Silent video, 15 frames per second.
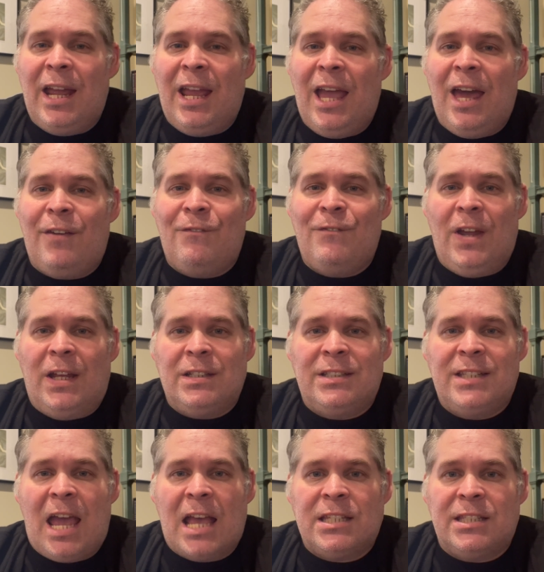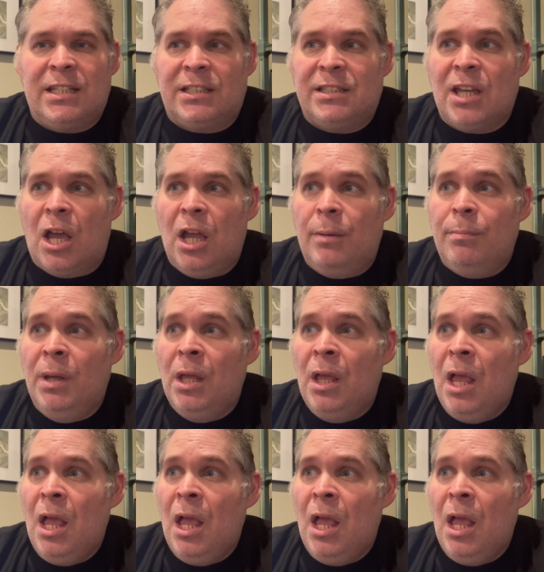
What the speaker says: I had a fantastic time.